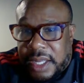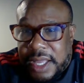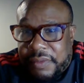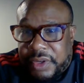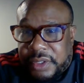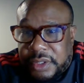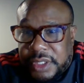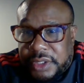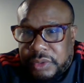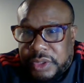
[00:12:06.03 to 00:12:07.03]
having a
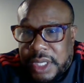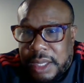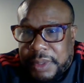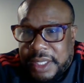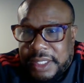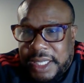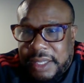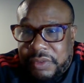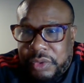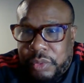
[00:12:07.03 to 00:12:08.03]
traditional job can
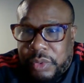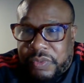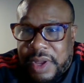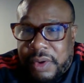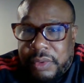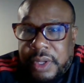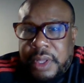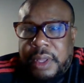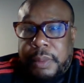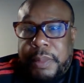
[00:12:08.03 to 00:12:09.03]
leave you without
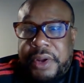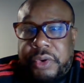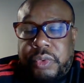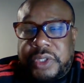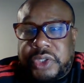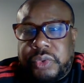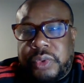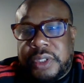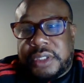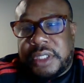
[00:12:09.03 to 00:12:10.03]
medical
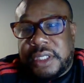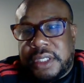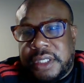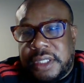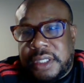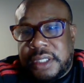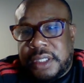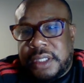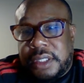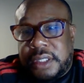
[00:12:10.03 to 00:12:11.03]
insurance.
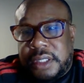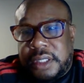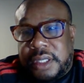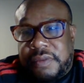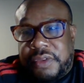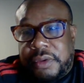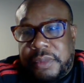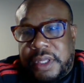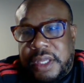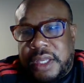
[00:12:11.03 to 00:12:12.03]
Give
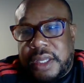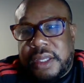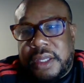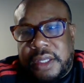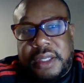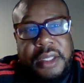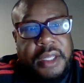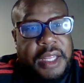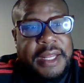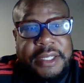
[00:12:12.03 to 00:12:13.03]
them, yeah,
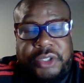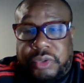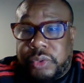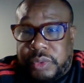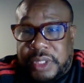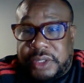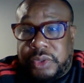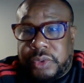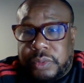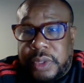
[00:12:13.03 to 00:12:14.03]
that's true. That's
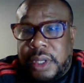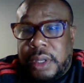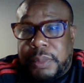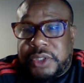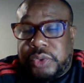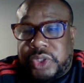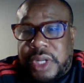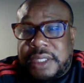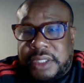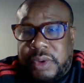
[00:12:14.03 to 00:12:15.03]
true. But
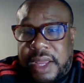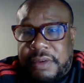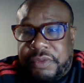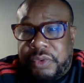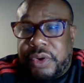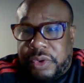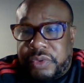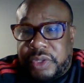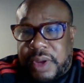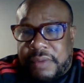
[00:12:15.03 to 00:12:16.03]
I still have, you know, you
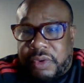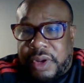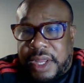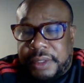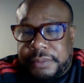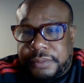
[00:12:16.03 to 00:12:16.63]
still have all that.